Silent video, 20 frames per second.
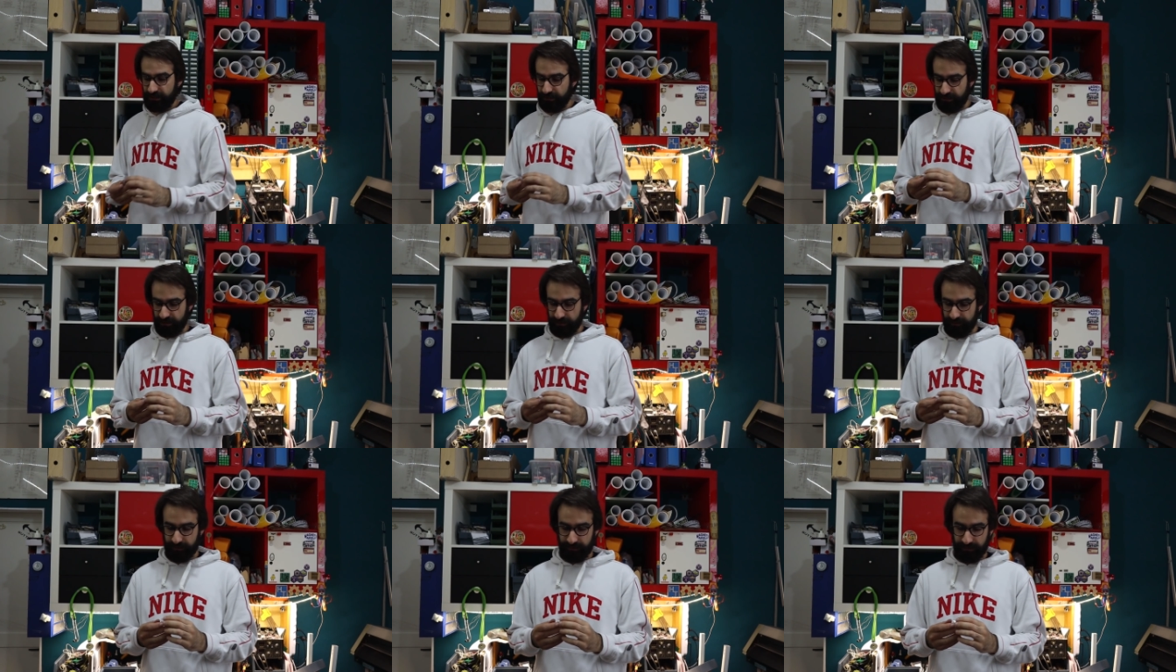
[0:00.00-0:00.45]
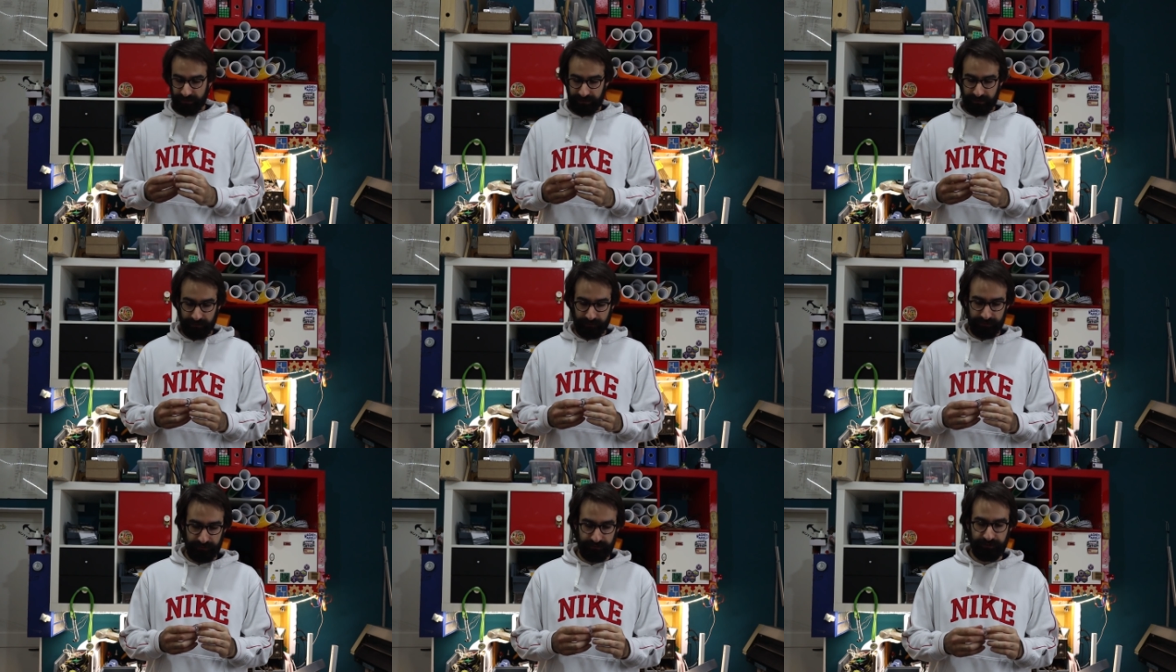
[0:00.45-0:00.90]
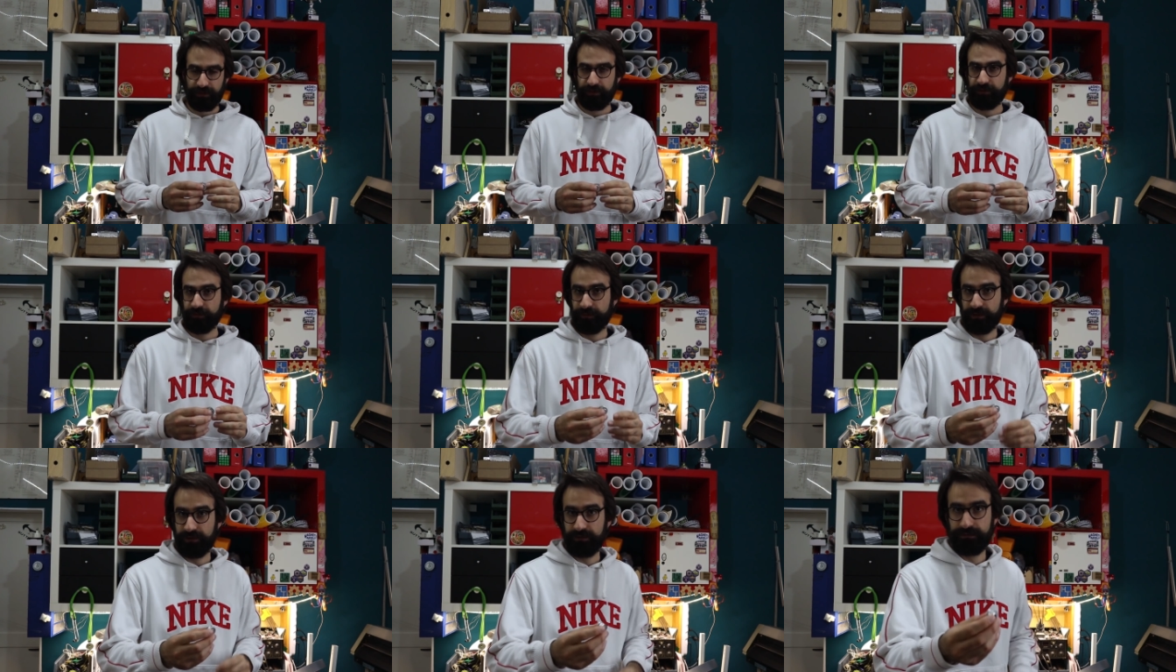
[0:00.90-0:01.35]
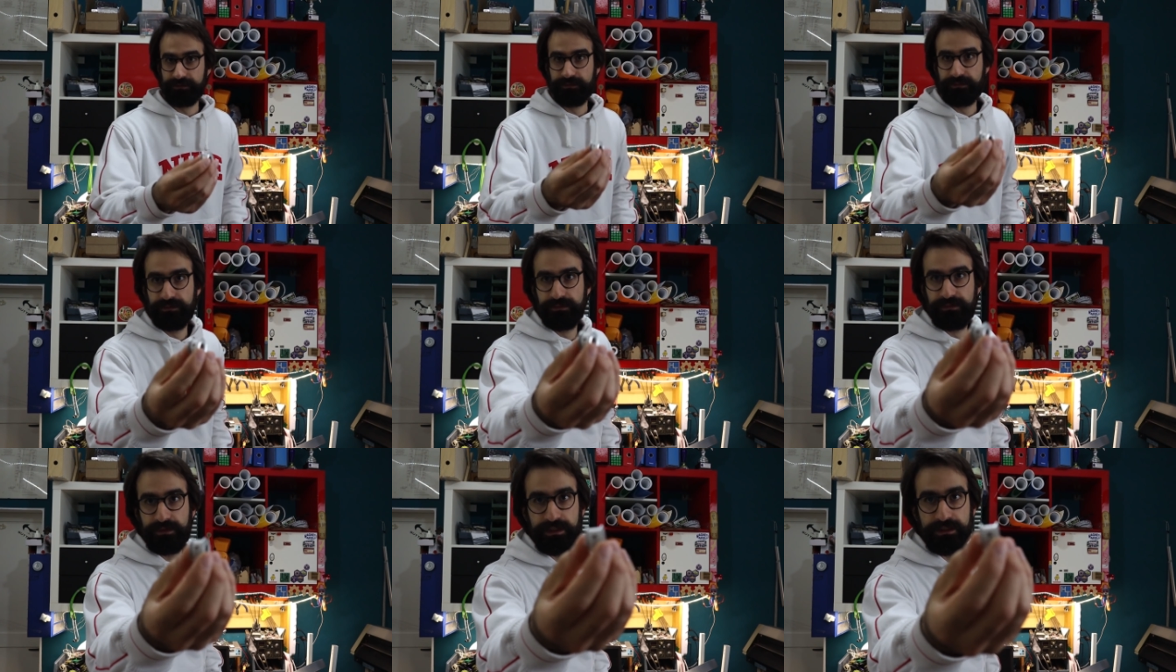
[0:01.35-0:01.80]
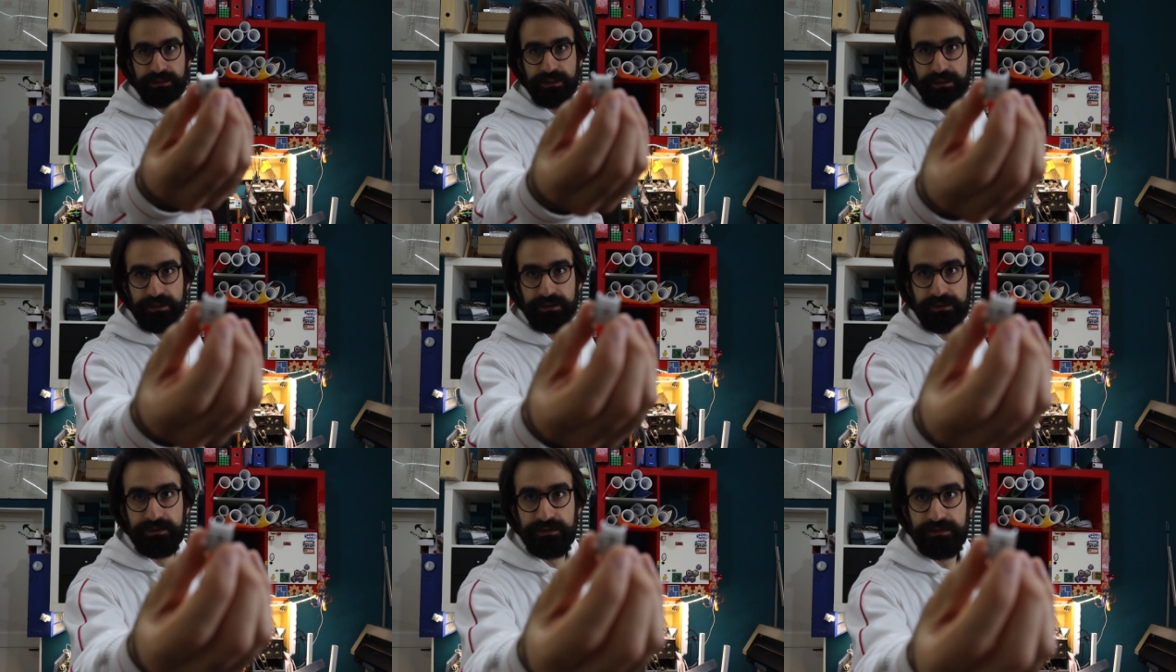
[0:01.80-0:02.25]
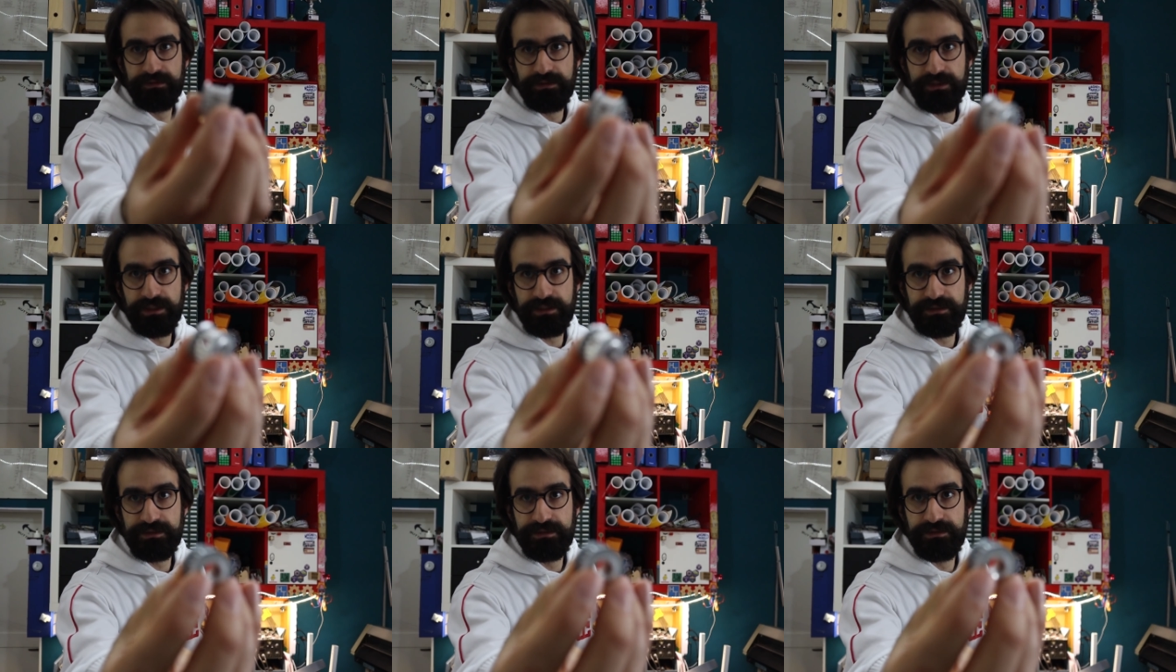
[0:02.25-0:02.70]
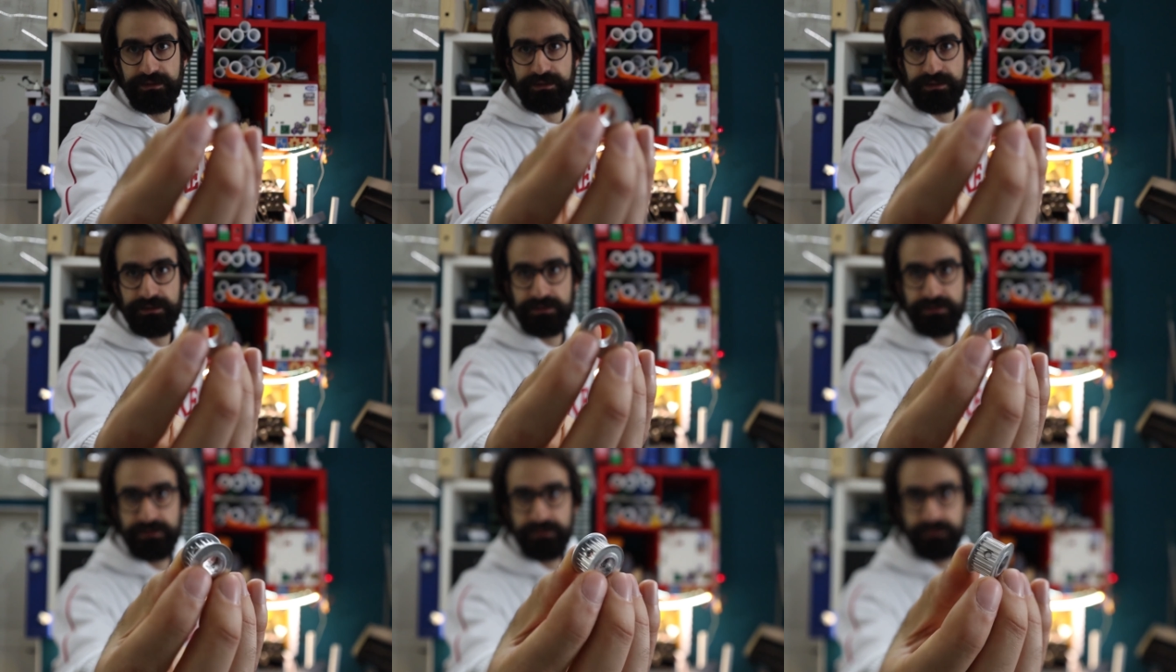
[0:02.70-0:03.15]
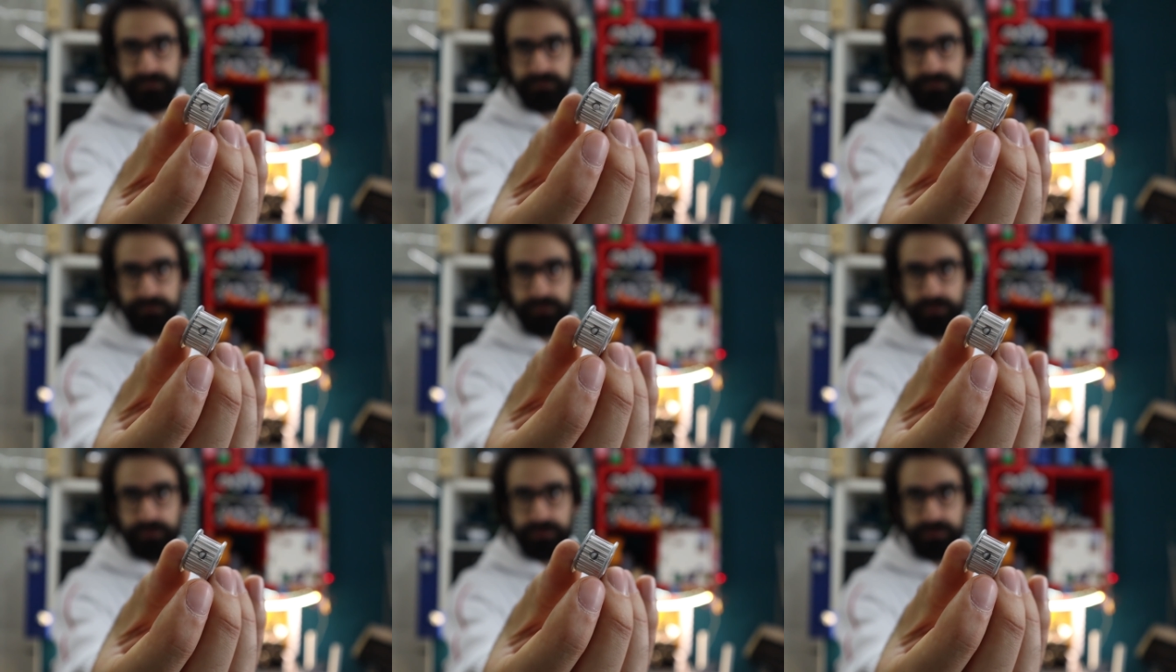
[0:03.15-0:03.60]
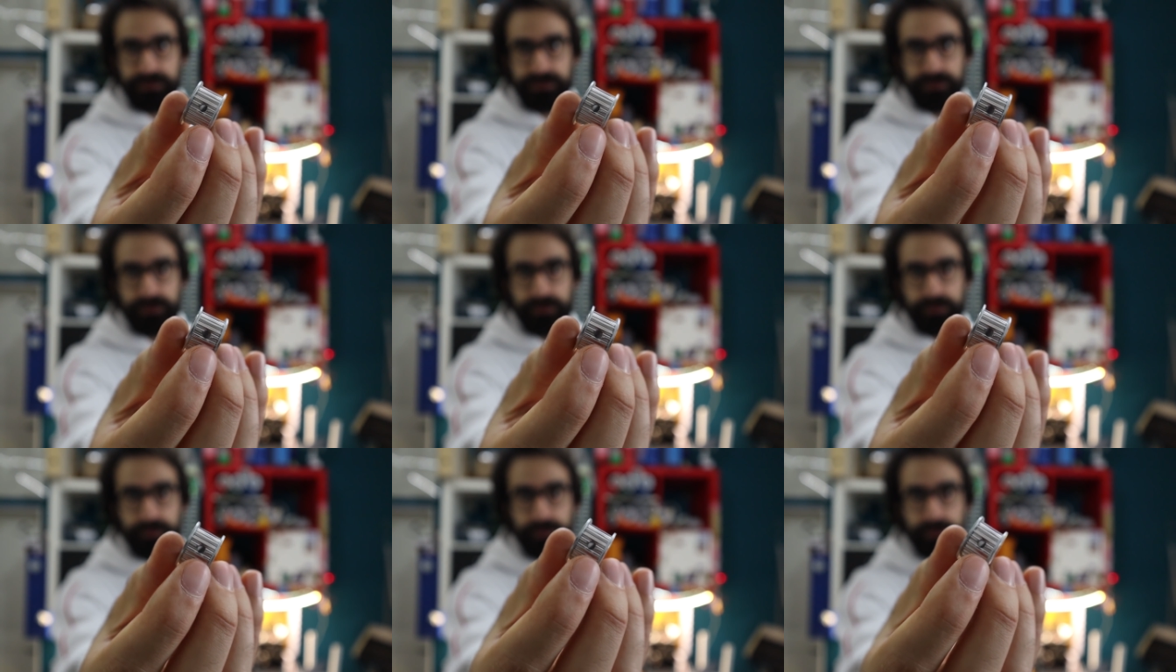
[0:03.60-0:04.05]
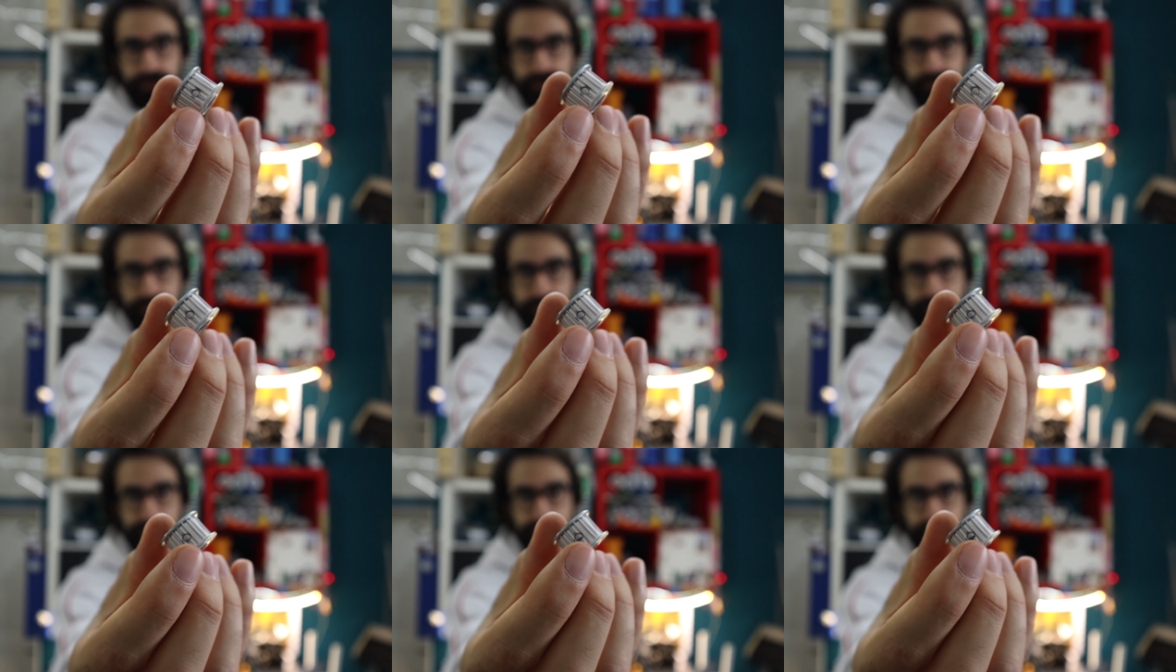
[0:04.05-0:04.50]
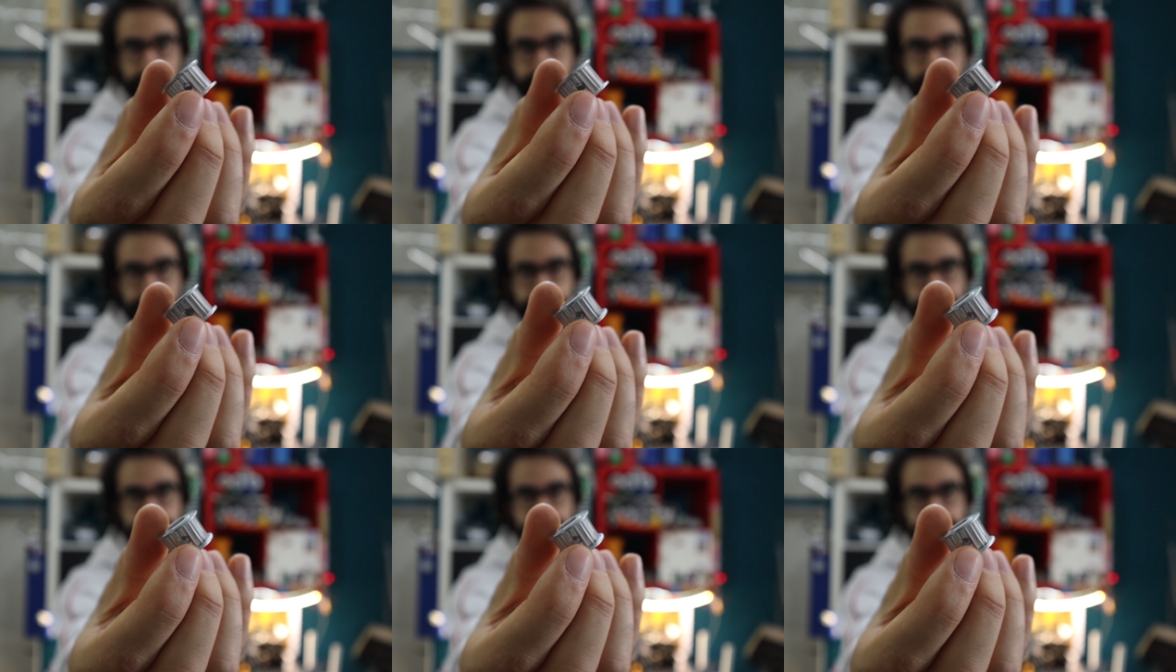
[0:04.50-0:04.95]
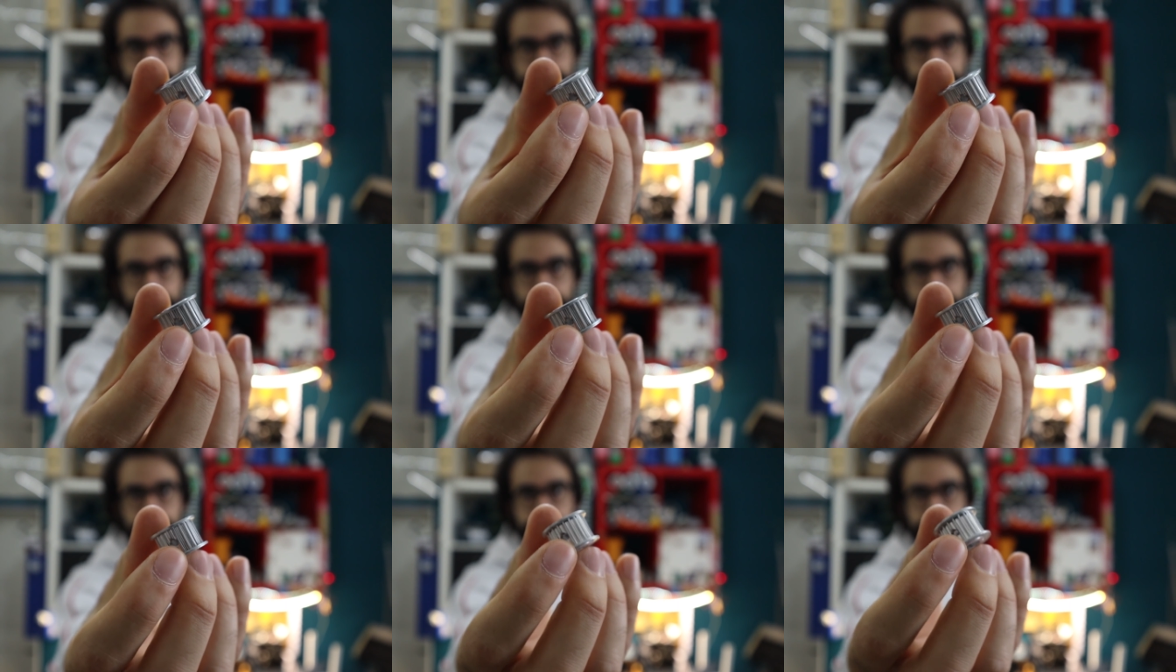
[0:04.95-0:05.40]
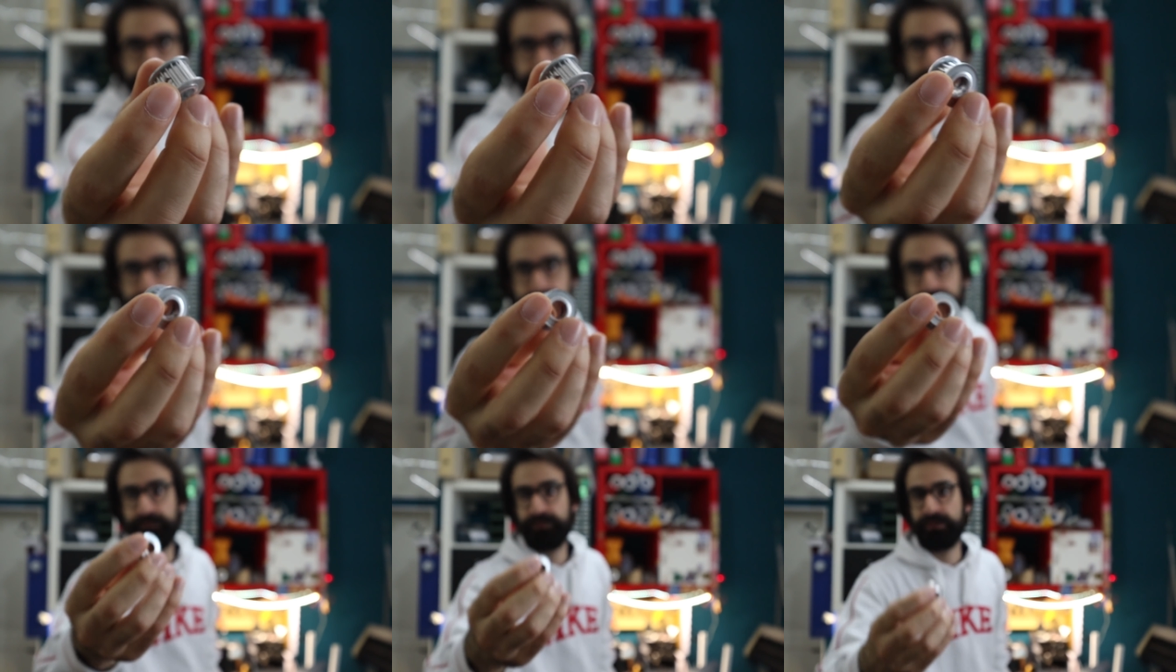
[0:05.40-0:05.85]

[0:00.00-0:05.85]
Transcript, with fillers: are gonna be made out of aluminum and are just these store-bought eh, pulleys.